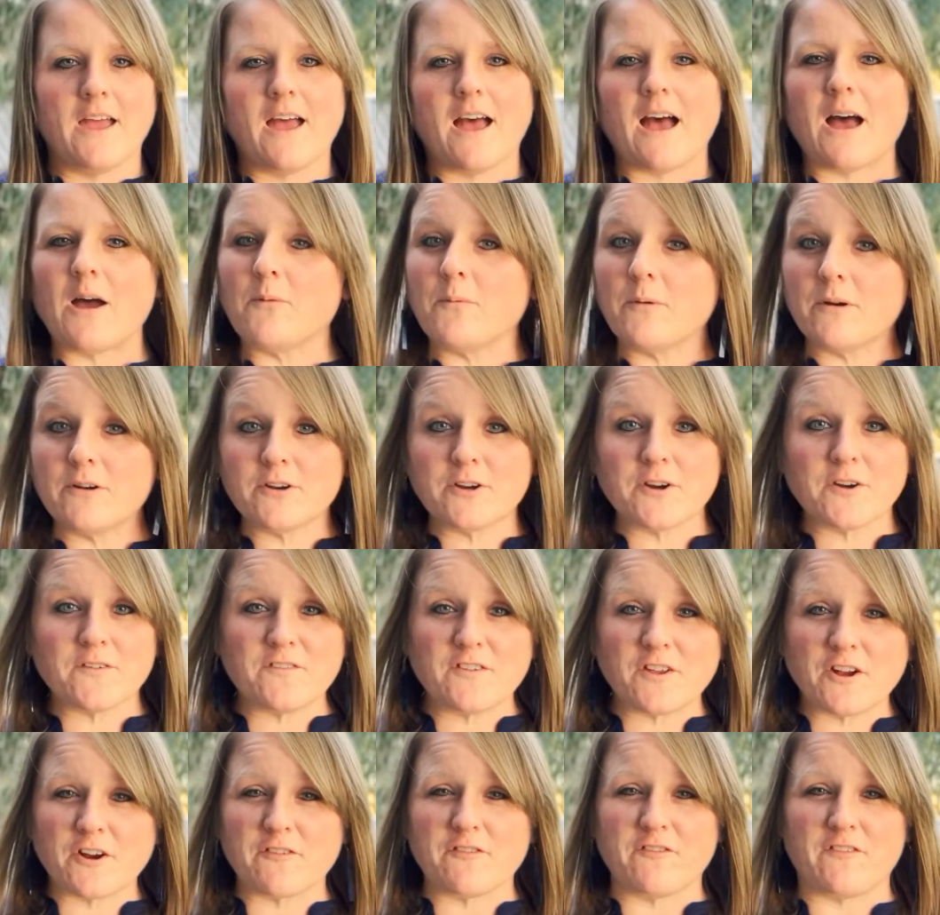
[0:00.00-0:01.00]
I wonder if
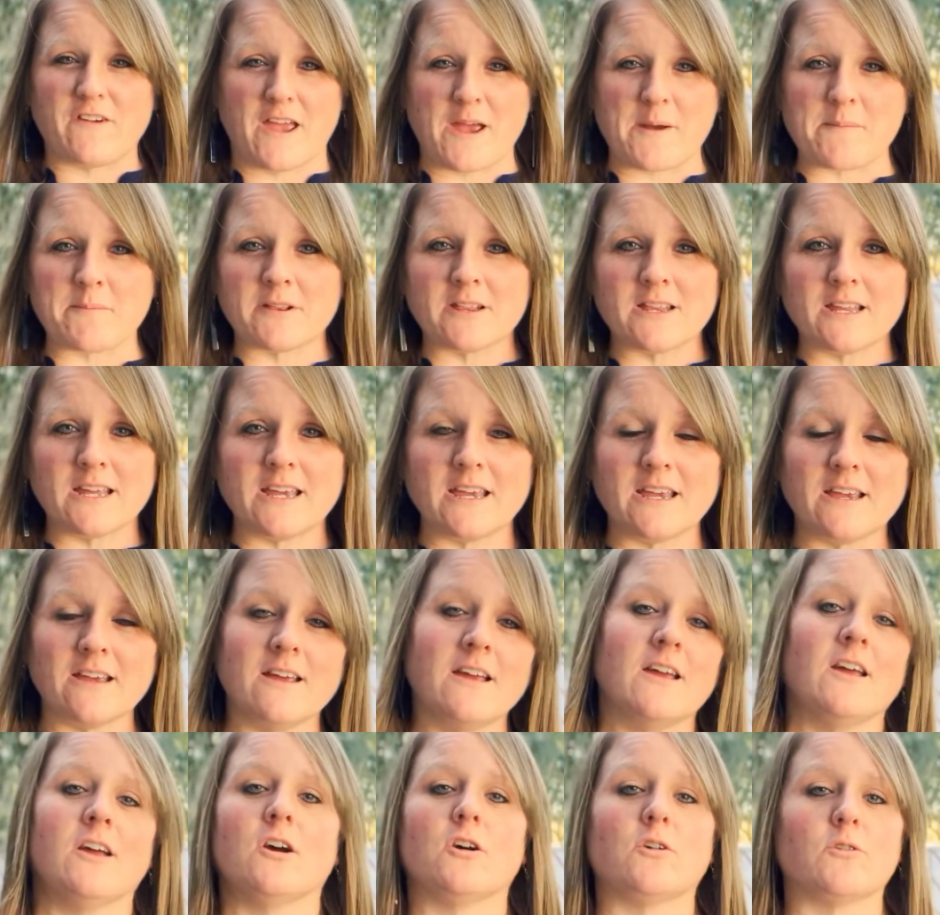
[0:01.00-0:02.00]
they're family
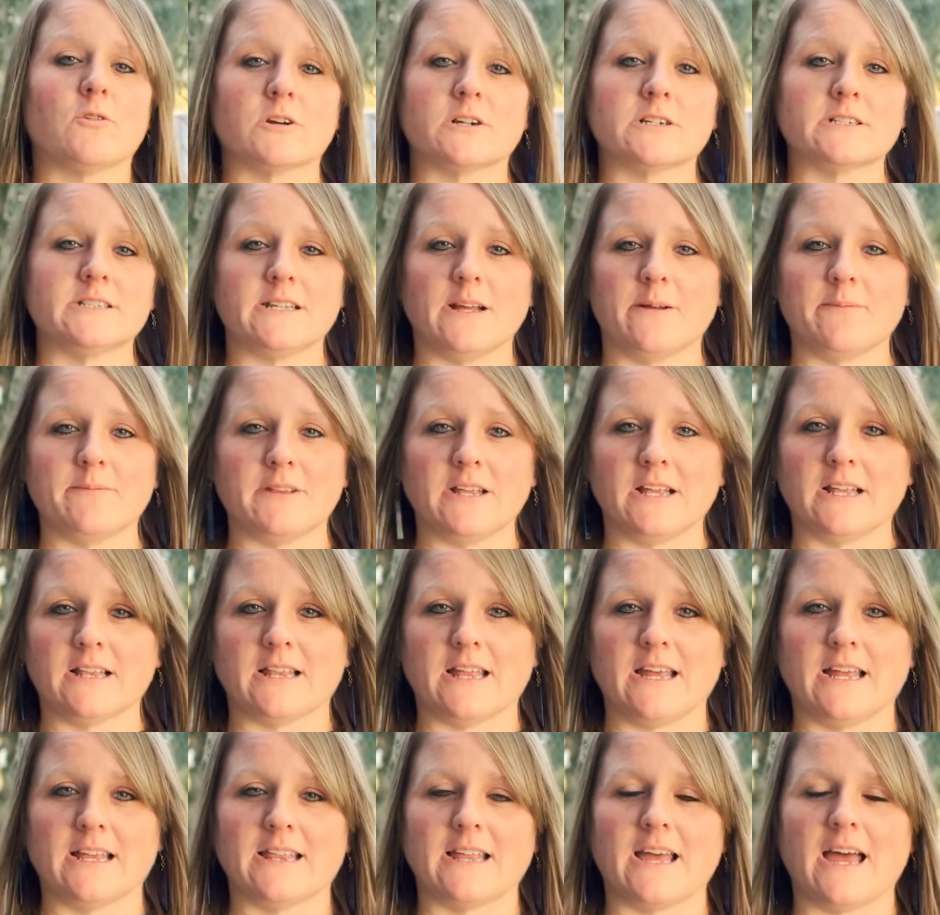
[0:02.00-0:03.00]
or something
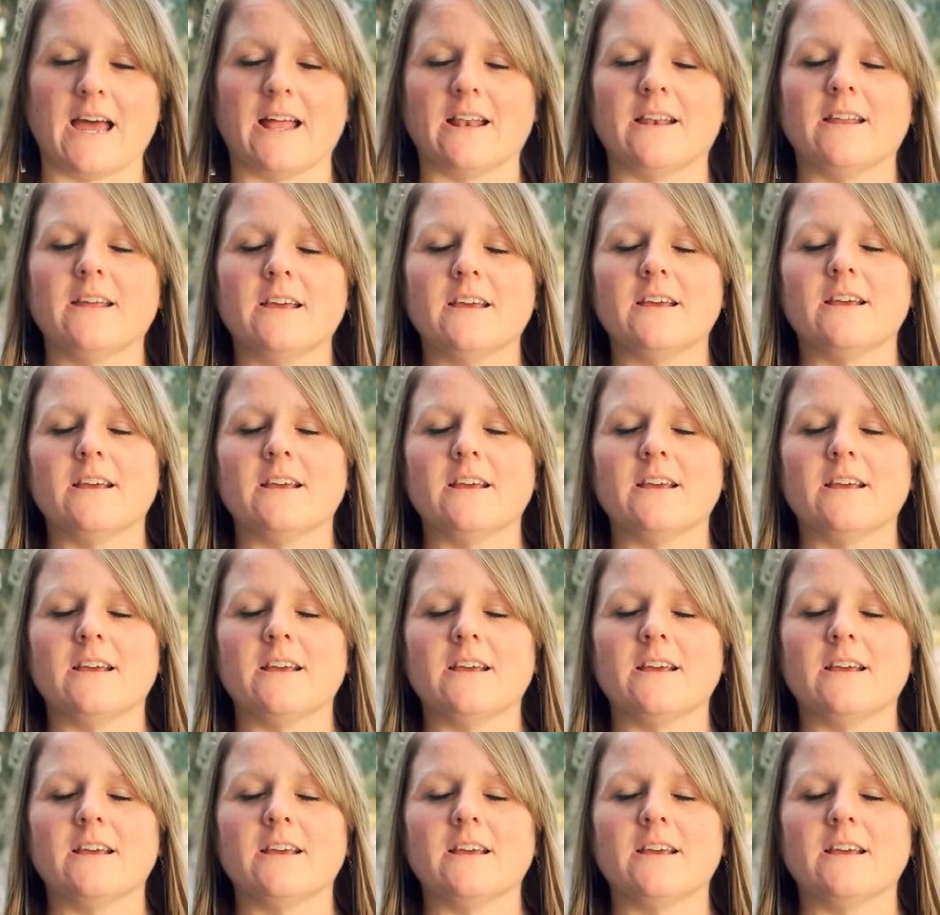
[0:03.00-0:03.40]
like that.